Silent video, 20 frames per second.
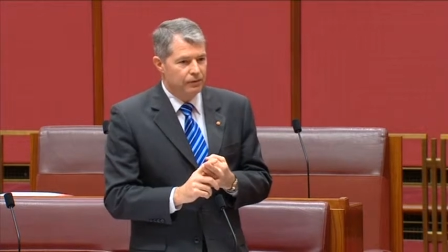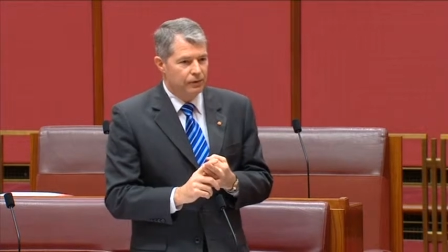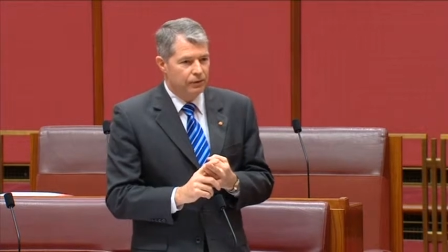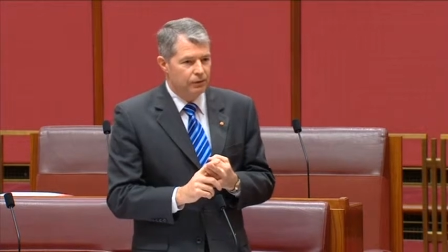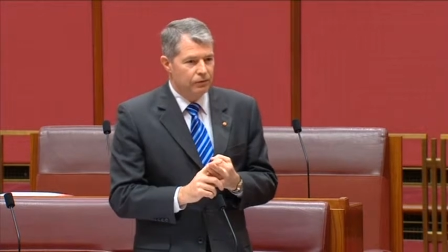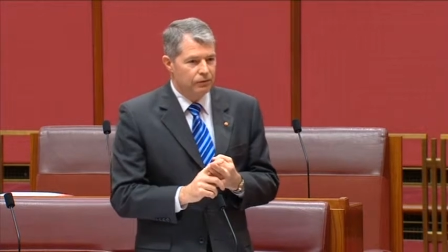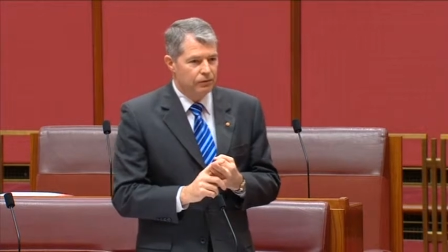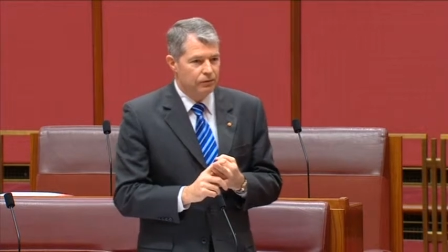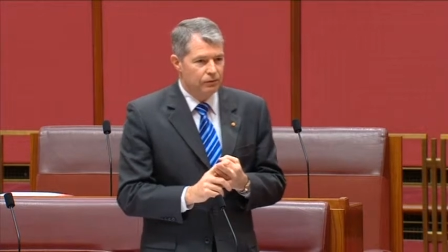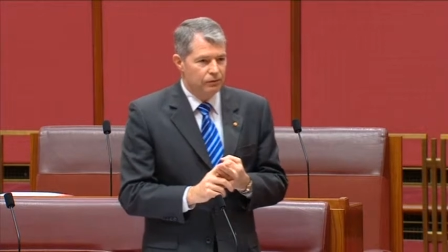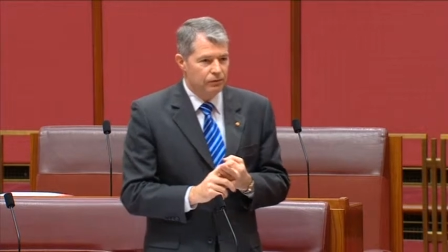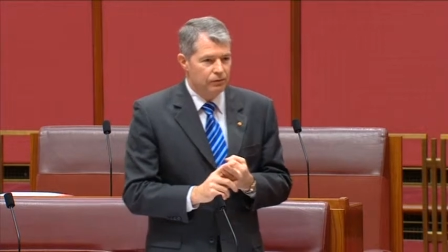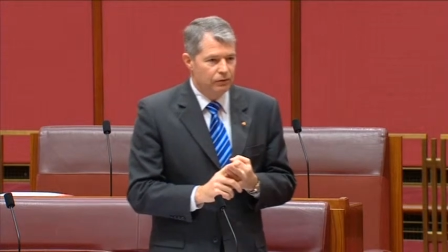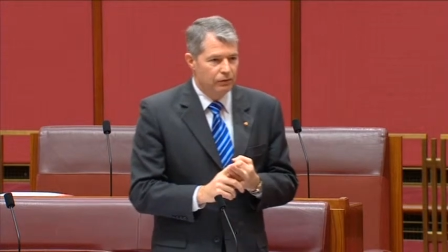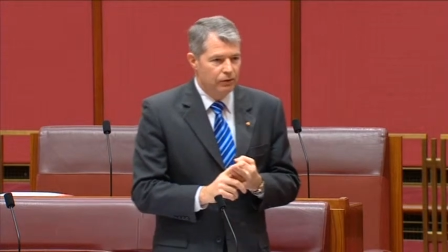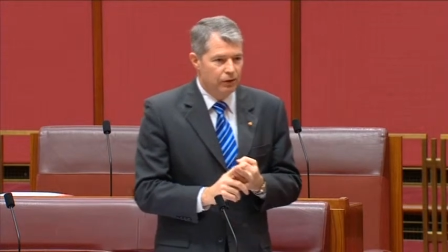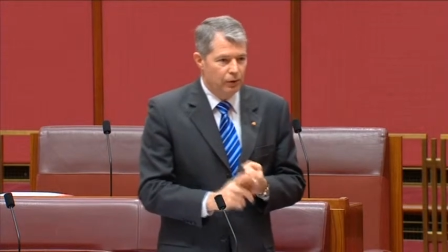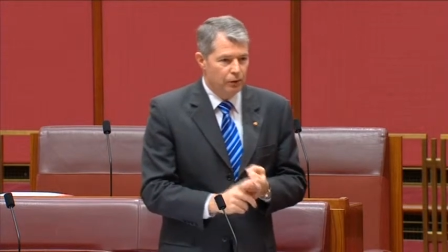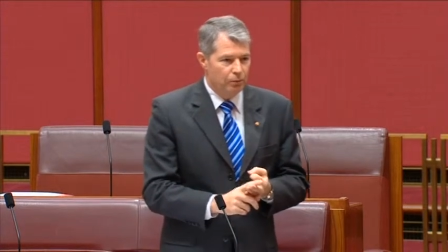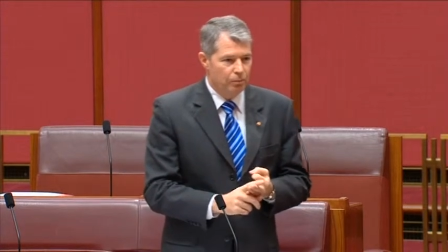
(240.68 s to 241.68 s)
there is
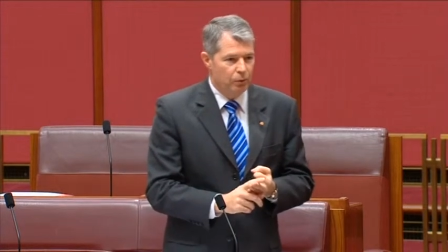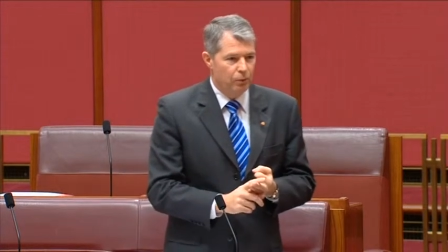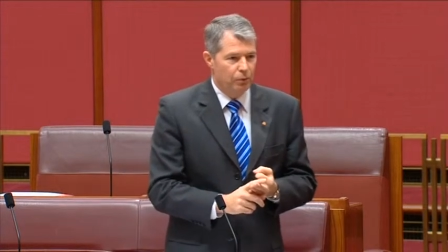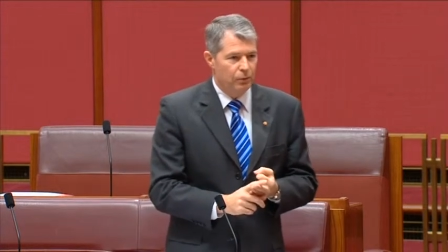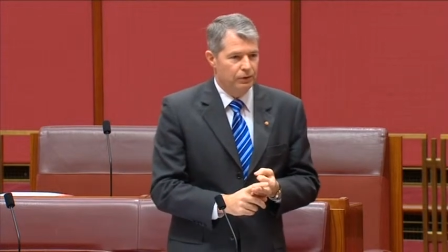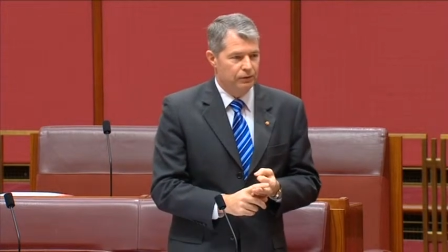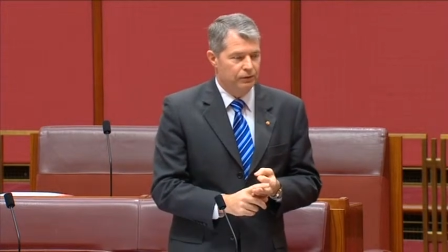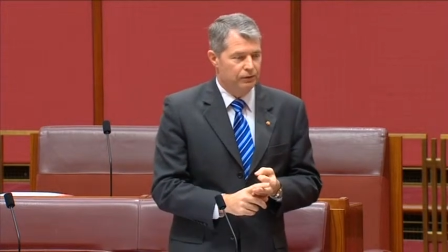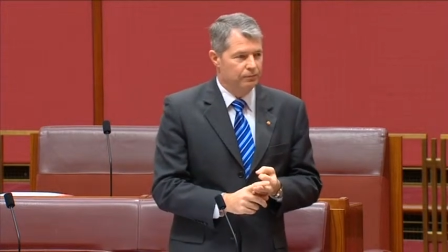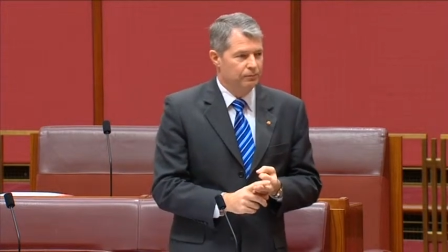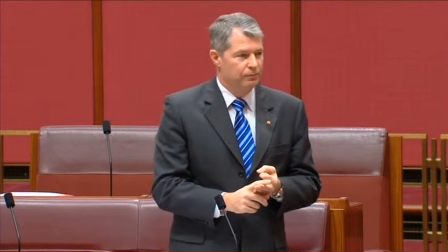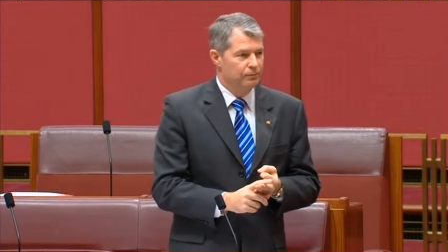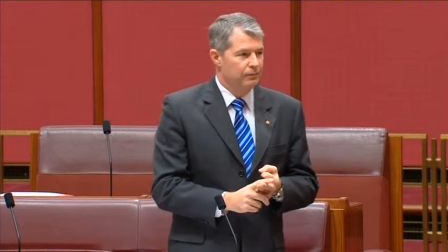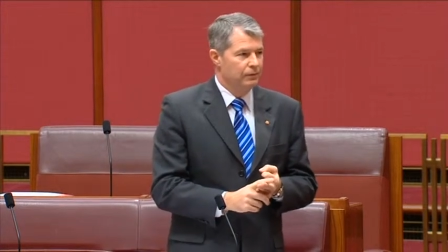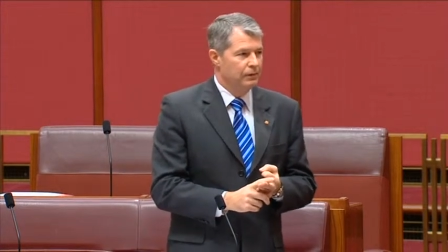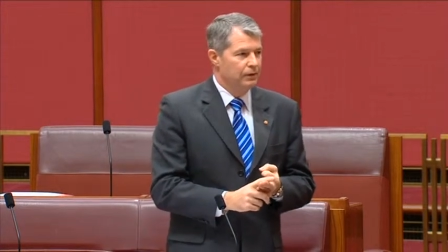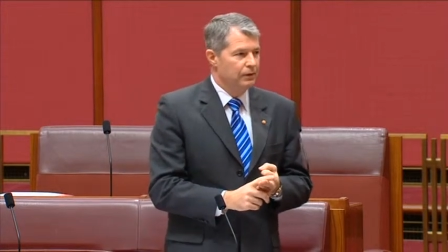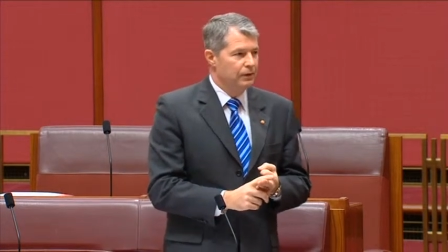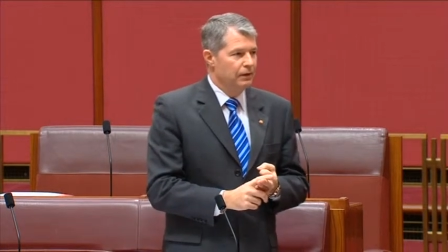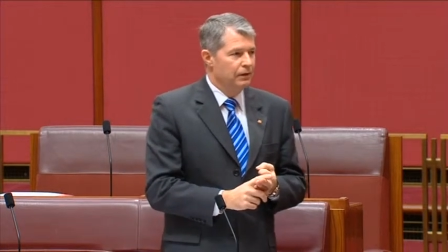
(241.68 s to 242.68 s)
no point
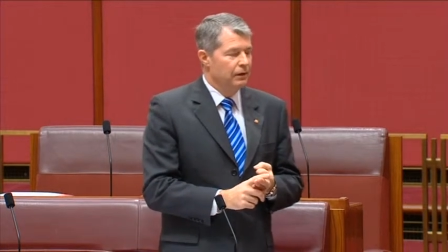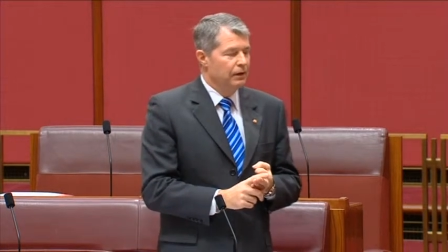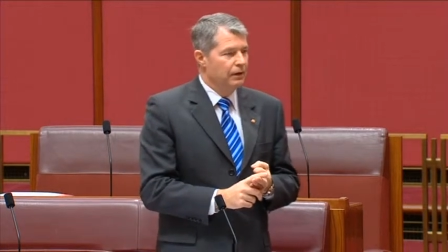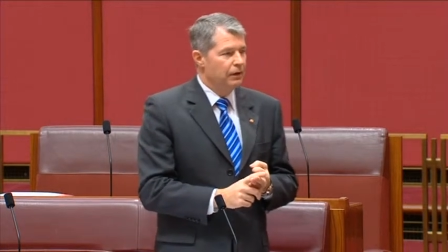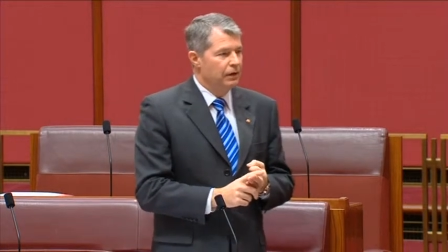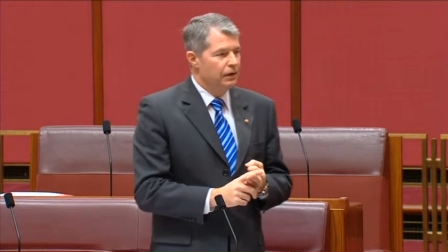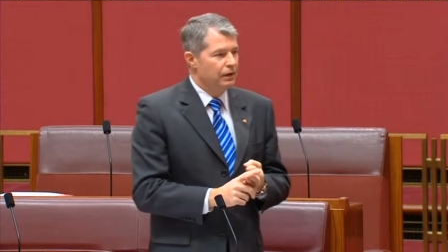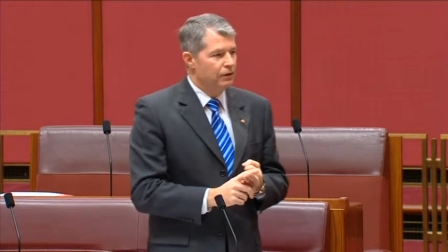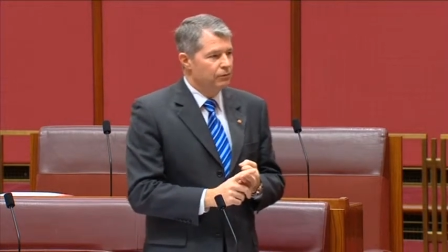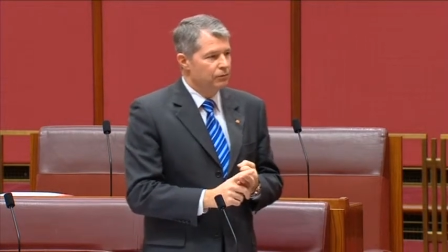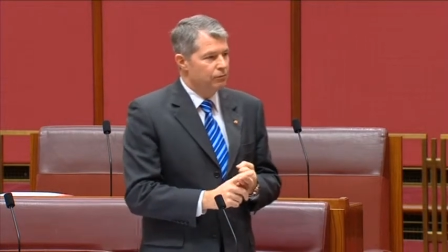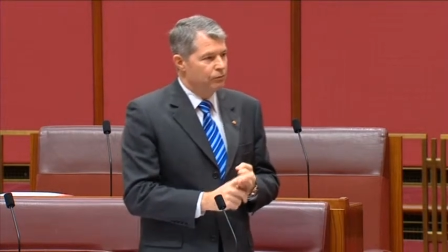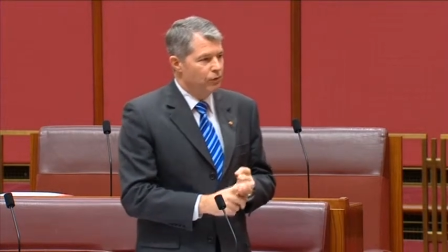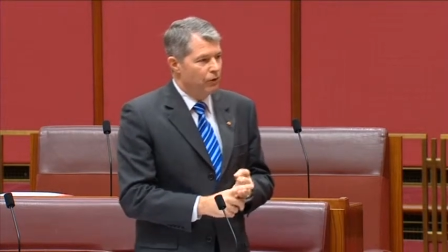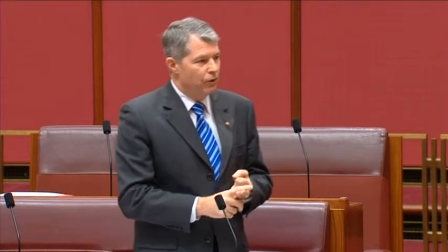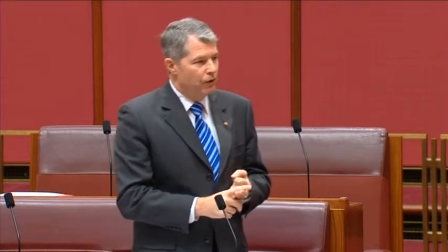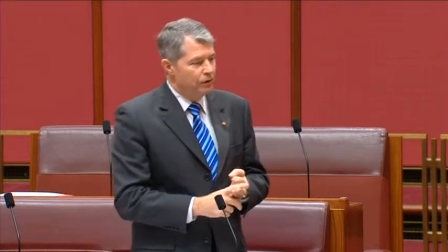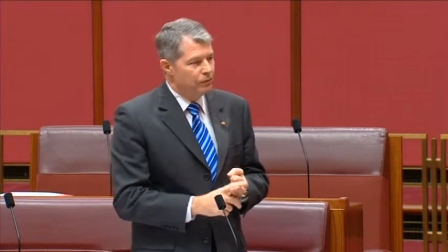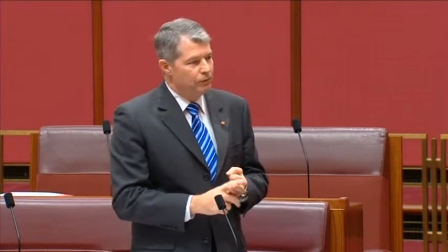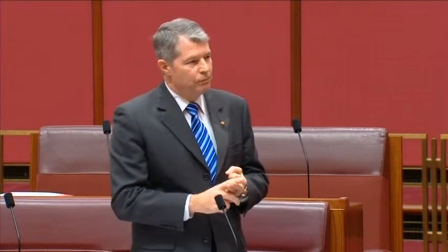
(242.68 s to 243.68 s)
in trying